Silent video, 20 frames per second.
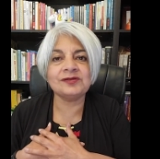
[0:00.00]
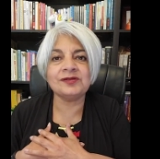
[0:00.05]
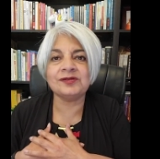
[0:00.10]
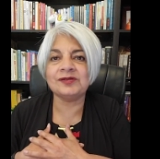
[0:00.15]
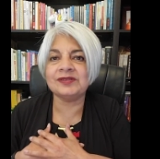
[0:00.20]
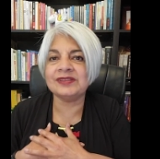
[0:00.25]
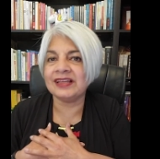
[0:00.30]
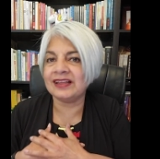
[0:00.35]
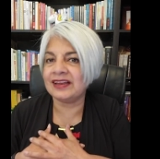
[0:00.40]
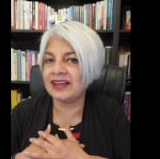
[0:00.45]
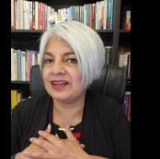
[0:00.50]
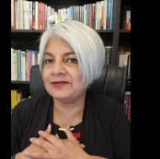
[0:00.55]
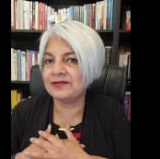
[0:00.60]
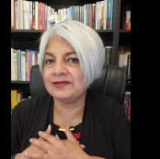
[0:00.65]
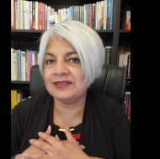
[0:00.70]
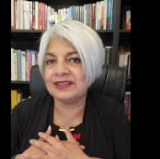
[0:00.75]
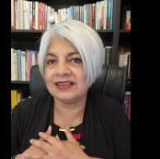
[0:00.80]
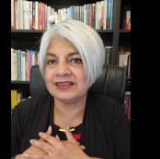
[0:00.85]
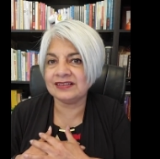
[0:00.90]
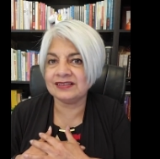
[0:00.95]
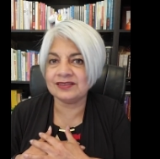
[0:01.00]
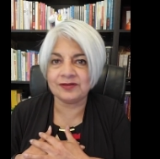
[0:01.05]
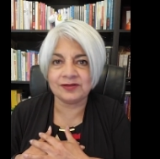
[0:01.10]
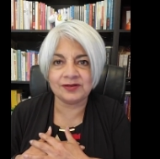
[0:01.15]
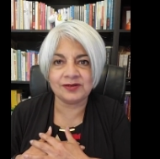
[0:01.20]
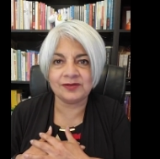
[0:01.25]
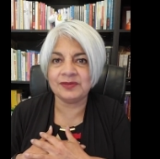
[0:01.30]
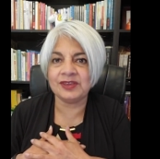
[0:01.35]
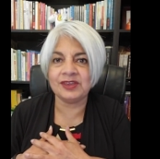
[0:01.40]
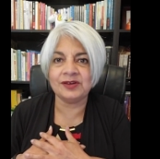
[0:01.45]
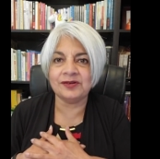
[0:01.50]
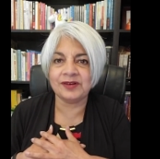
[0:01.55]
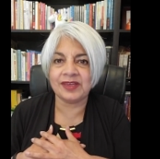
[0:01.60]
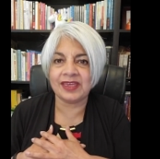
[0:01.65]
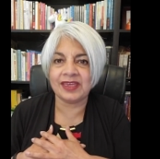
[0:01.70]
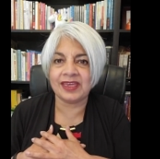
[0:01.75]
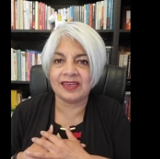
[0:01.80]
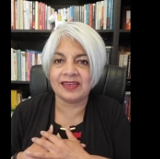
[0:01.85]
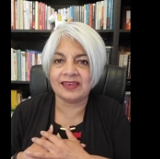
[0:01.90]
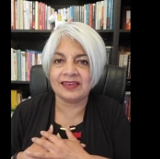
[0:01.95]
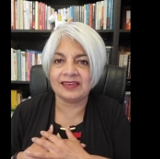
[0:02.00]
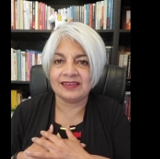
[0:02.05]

know that everything's going to be okay.